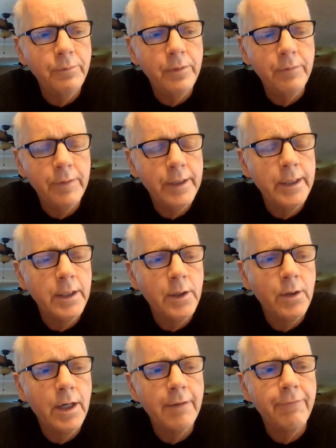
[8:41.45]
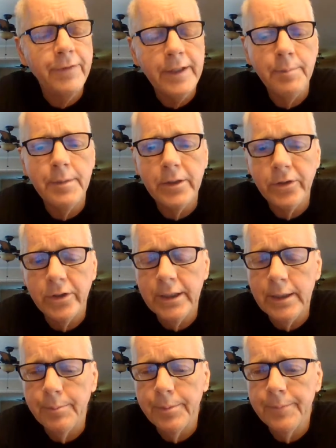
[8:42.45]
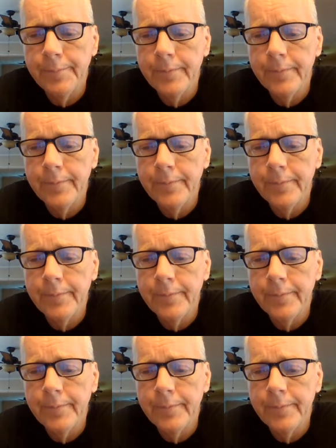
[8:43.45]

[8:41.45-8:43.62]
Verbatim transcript: the video on feed my sheep.